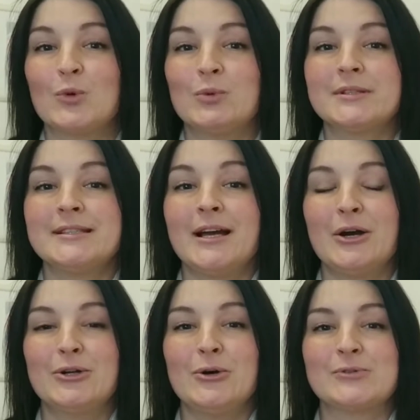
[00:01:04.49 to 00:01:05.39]
we will see
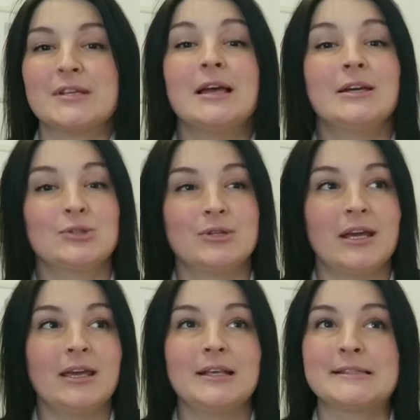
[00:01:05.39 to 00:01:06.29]
how it goes.
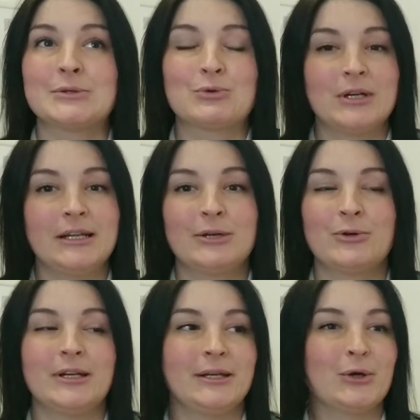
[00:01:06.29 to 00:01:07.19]
Today it's
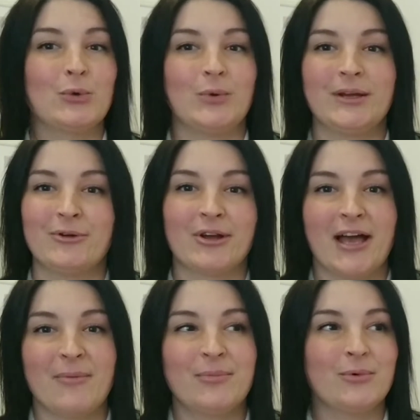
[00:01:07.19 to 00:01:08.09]
really quick
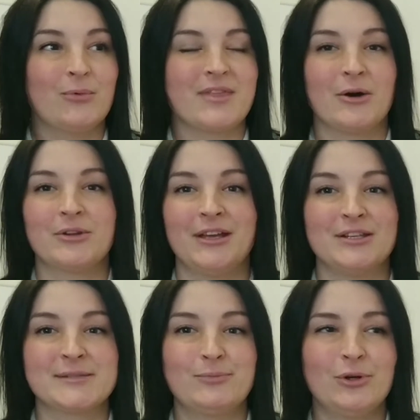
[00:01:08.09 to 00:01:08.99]
recap without
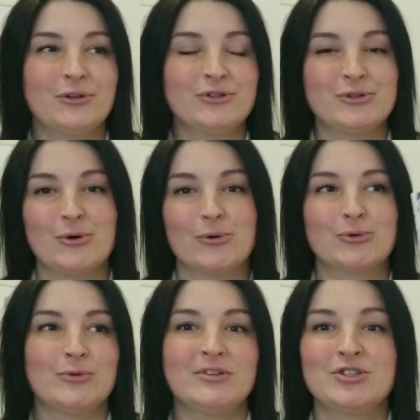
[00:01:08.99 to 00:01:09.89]
any spoilers or
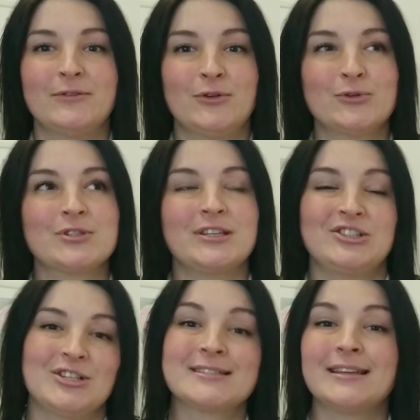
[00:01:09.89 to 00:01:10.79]
too much reviews.
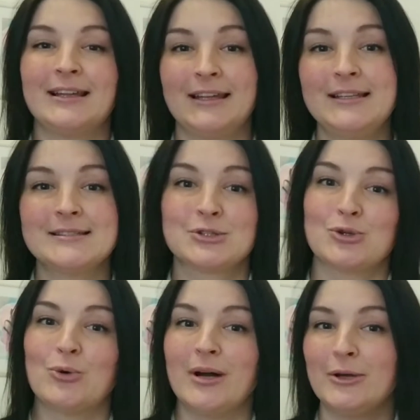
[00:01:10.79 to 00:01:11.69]
It's just a list,
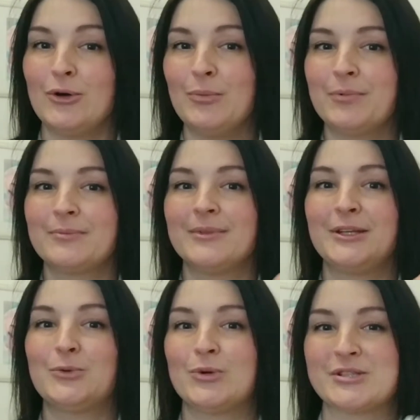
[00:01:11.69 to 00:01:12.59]
so I hope
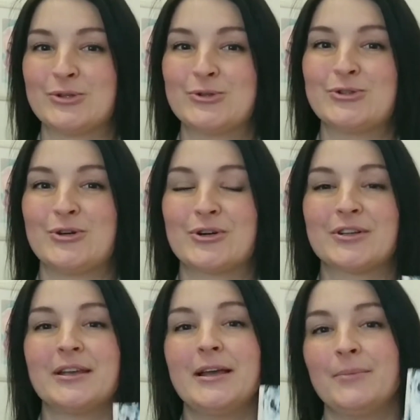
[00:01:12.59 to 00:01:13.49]
it wasn't too
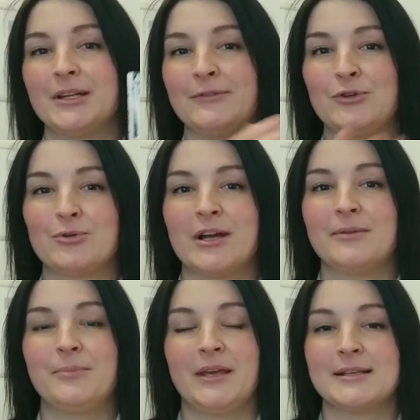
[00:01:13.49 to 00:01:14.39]
short. But if you
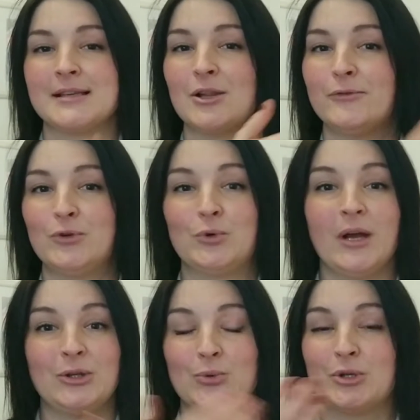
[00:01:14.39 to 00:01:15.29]
read P.S. I Love You
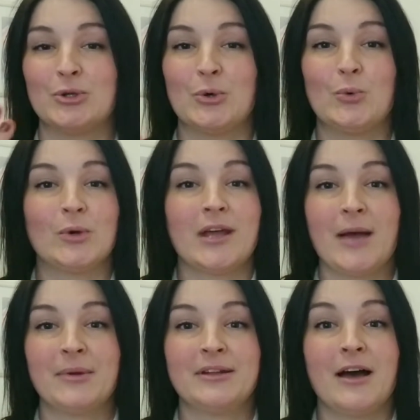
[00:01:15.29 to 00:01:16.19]
and you want to know what
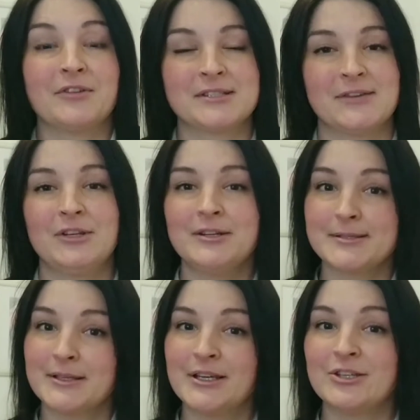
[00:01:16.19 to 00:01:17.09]
happened after 7
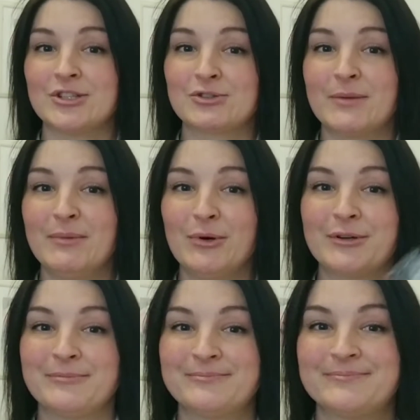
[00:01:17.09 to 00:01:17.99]
years, just grab the
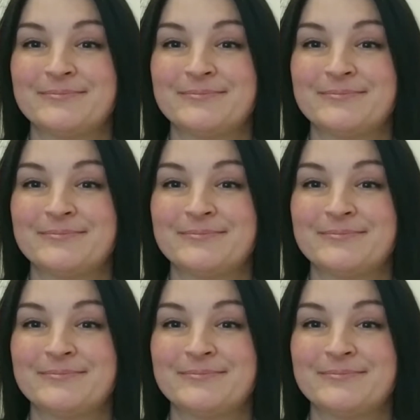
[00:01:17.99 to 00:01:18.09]
book.